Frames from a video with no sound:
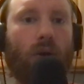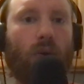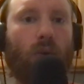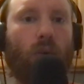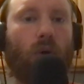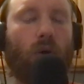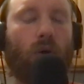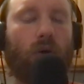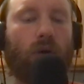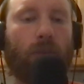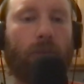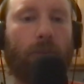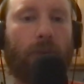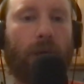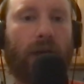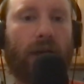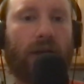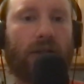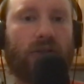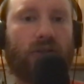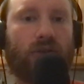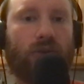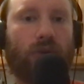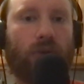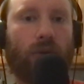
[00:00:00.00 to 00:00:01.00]
Welcome
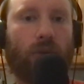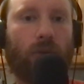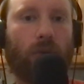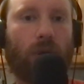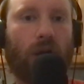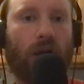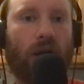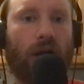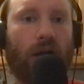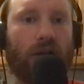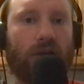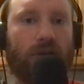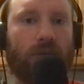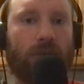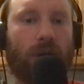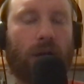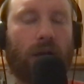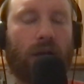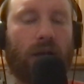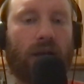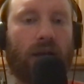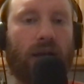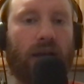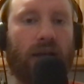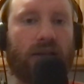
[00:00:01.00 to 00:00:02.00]
back to the Warehouse
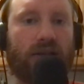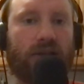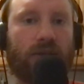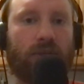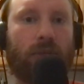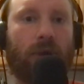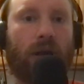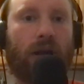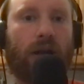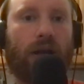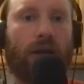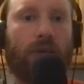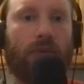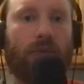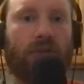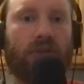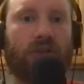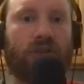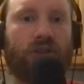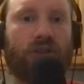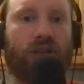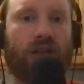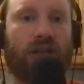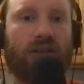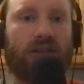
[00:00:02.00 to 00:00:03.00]
Podcast. My name is
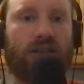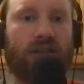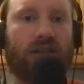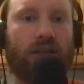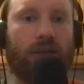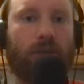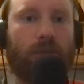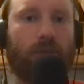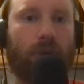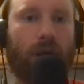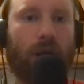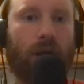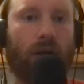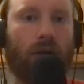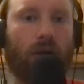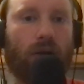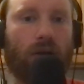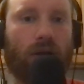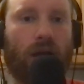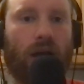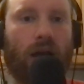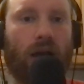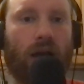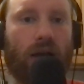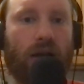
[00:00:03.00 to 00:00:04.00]
Jesse.
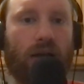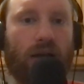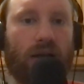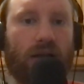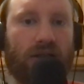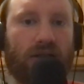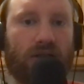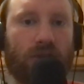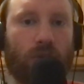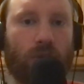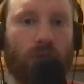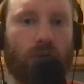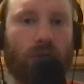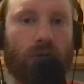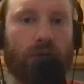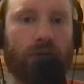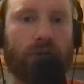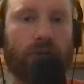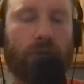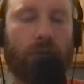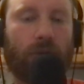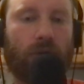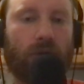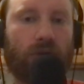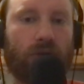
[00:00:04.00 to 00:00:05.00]
BetOnline is the
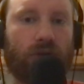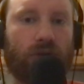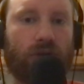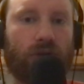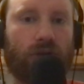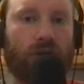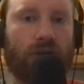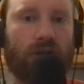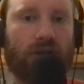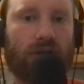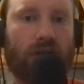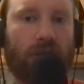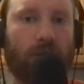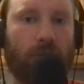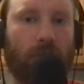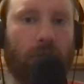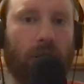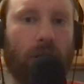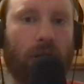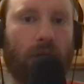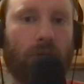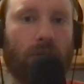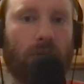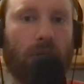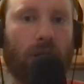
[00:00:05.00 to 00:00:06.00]
world's most trusted
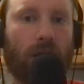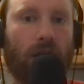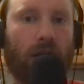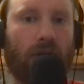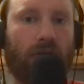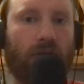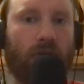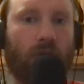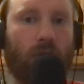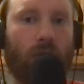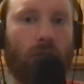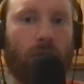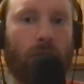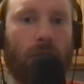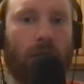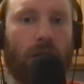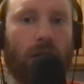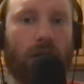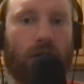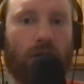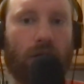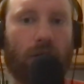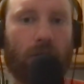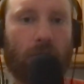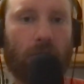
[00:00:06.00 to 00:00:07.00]
betting platform and
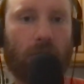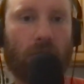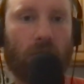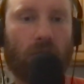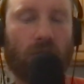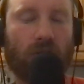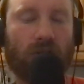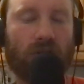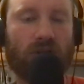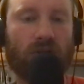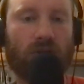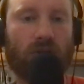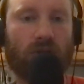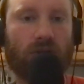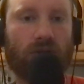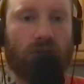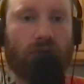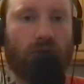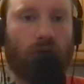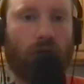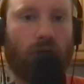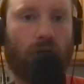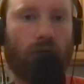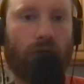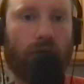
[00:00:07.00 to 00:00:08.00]
your number one source
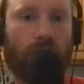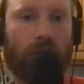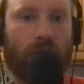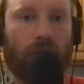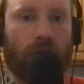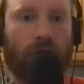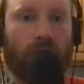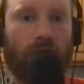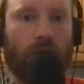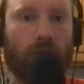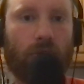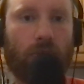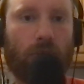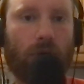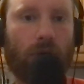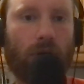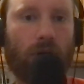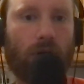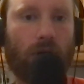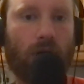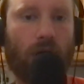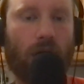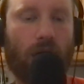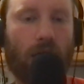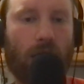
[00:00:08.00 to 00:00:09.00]
for everything
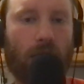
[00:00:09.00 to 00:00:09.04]
football.